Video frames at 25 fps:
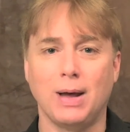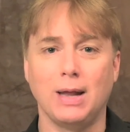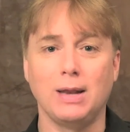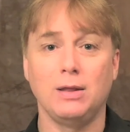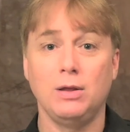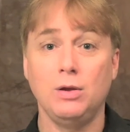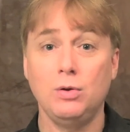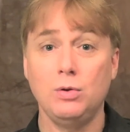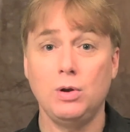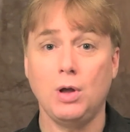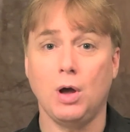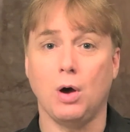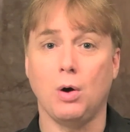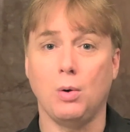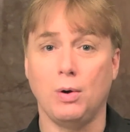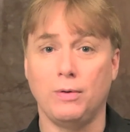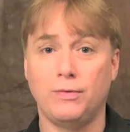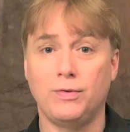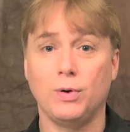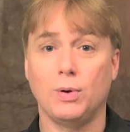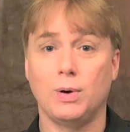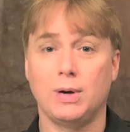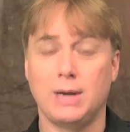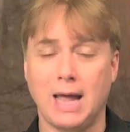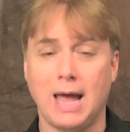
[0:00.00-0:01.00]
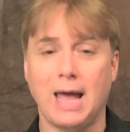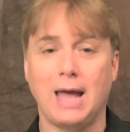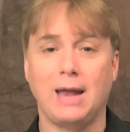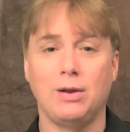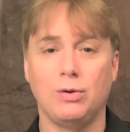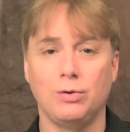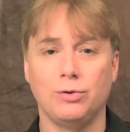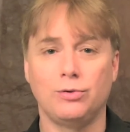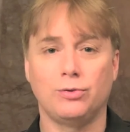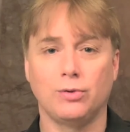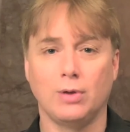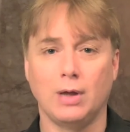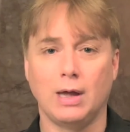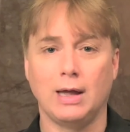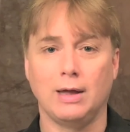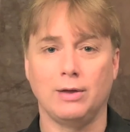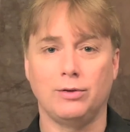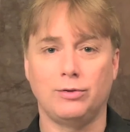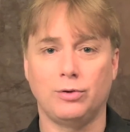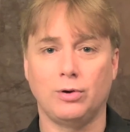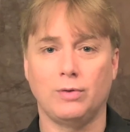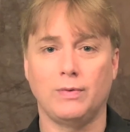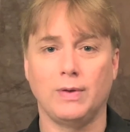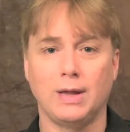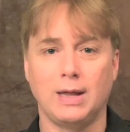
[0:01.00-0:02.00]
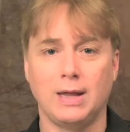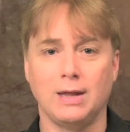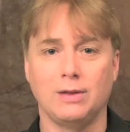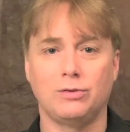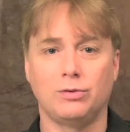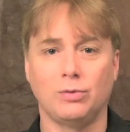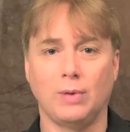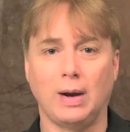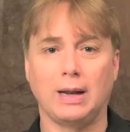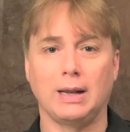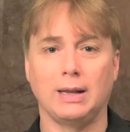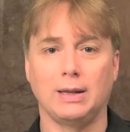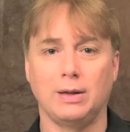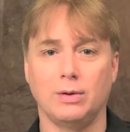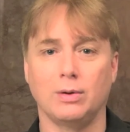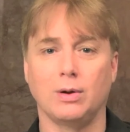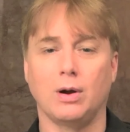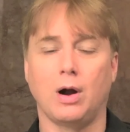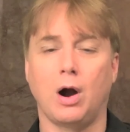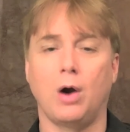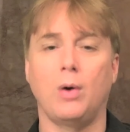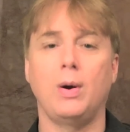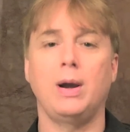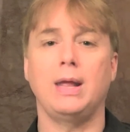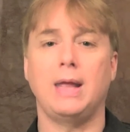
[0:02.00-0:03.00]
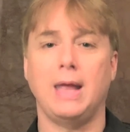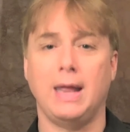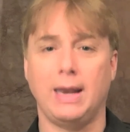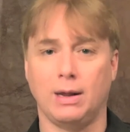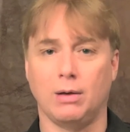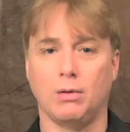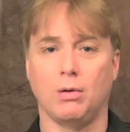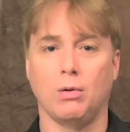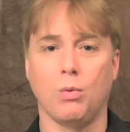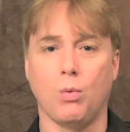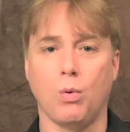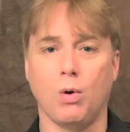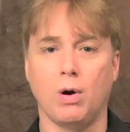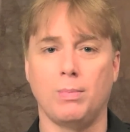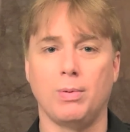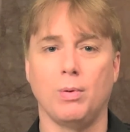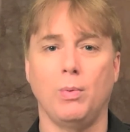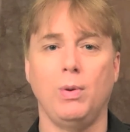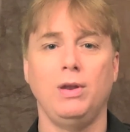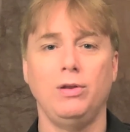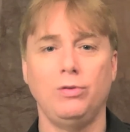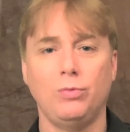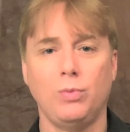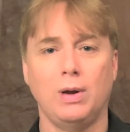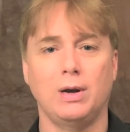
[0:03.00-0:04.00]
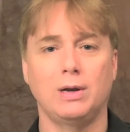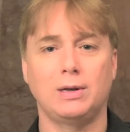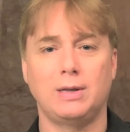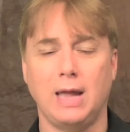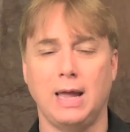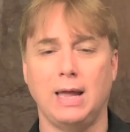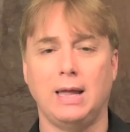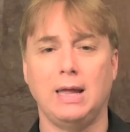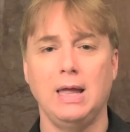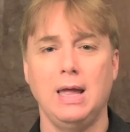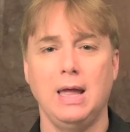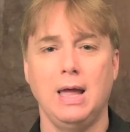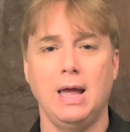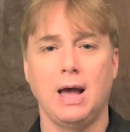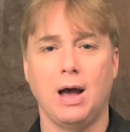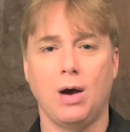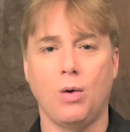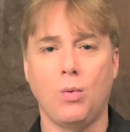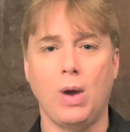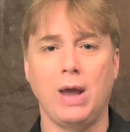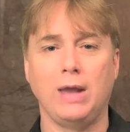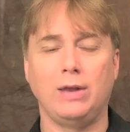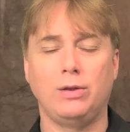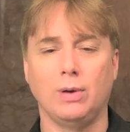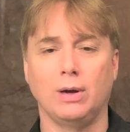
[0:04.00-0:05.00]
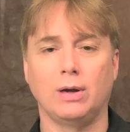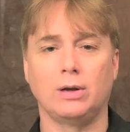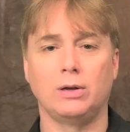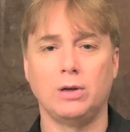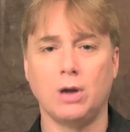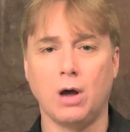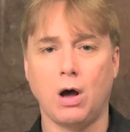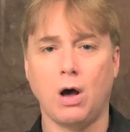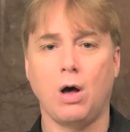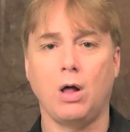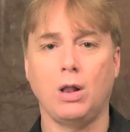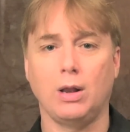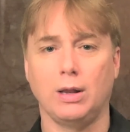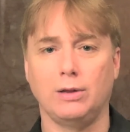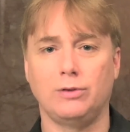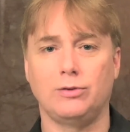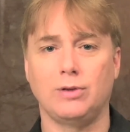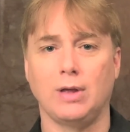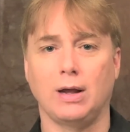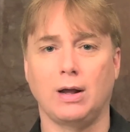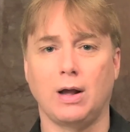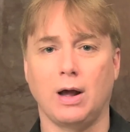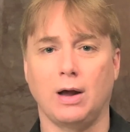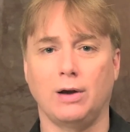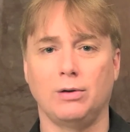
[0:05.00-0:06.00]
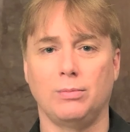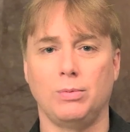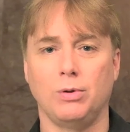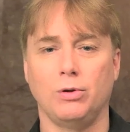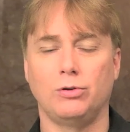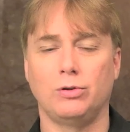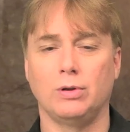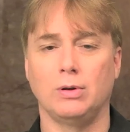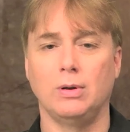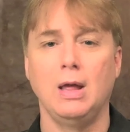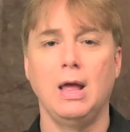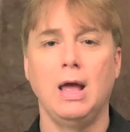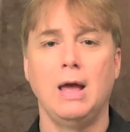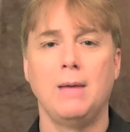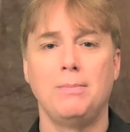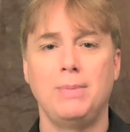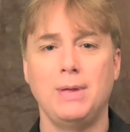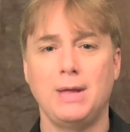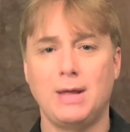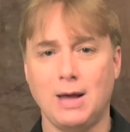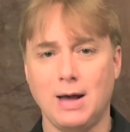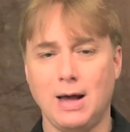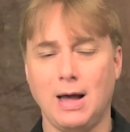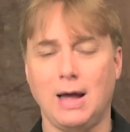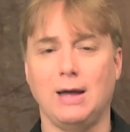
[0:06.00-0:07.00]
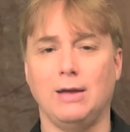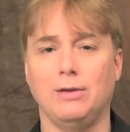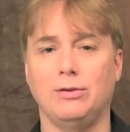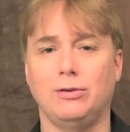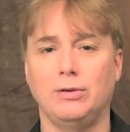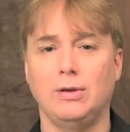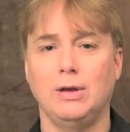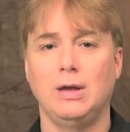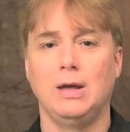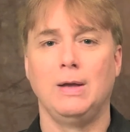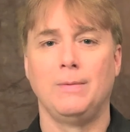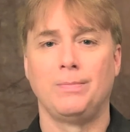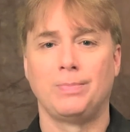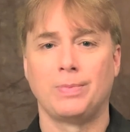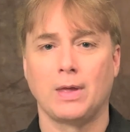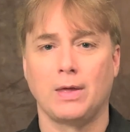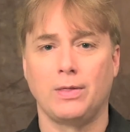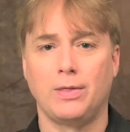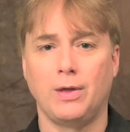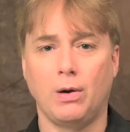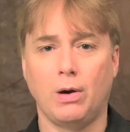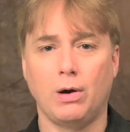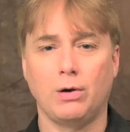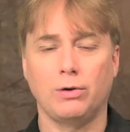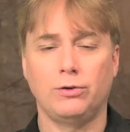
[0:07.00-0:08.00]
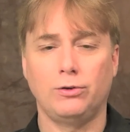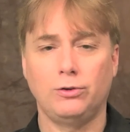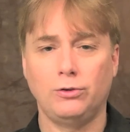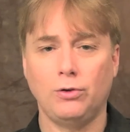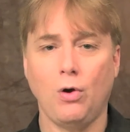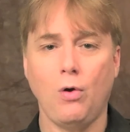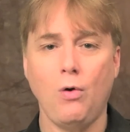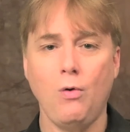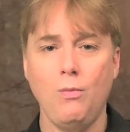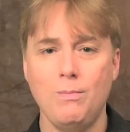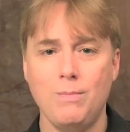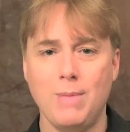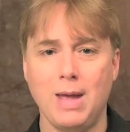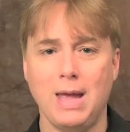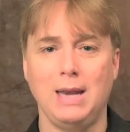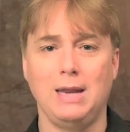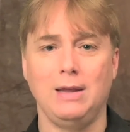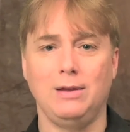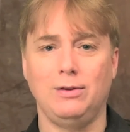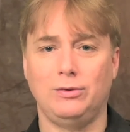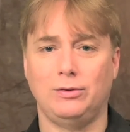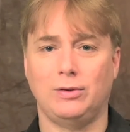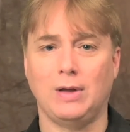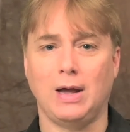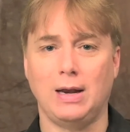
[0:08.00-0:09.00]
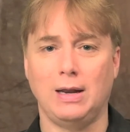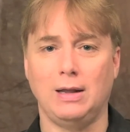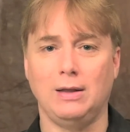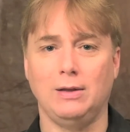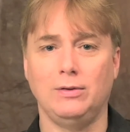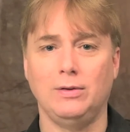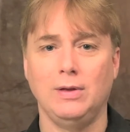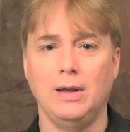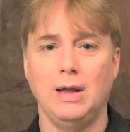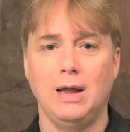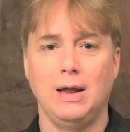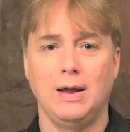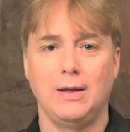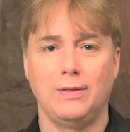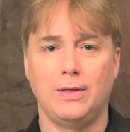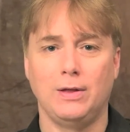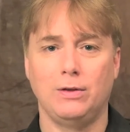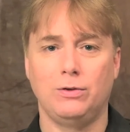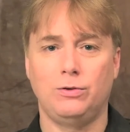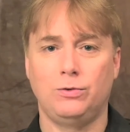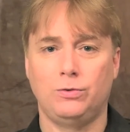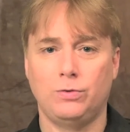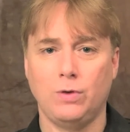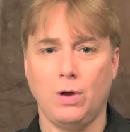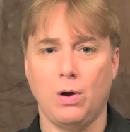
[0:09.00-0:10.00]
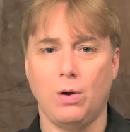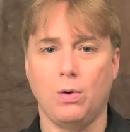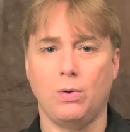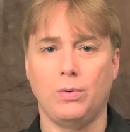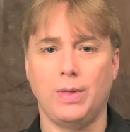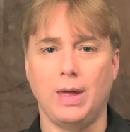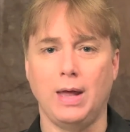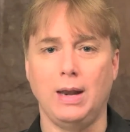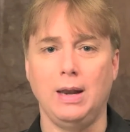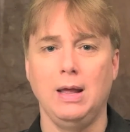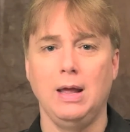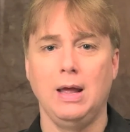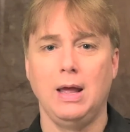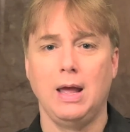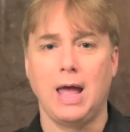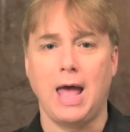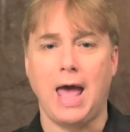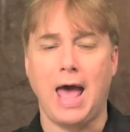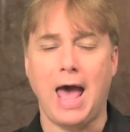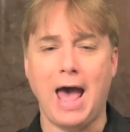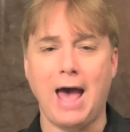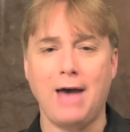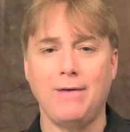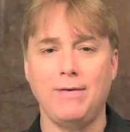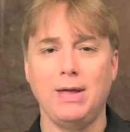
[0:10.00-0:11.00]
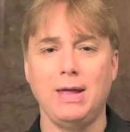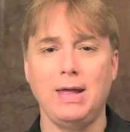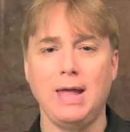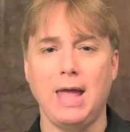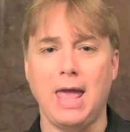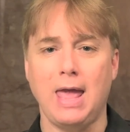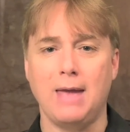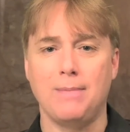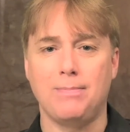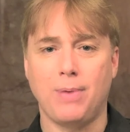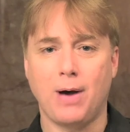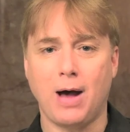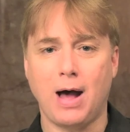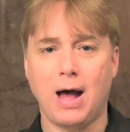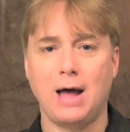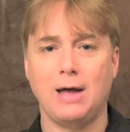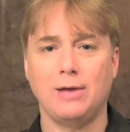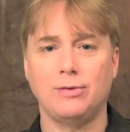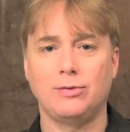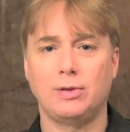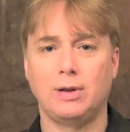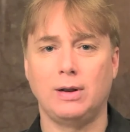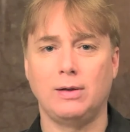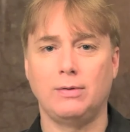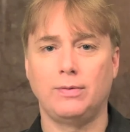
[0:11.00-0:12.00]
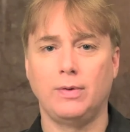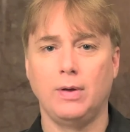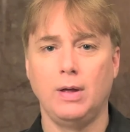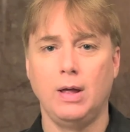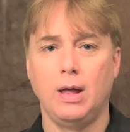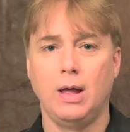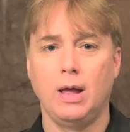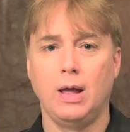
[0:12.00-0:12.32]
you know, if you're a dad who's serving kids directly, you're already getting a reward. But we just want to take a way to acknowledge that contribution because there are so many studies that show that having a positive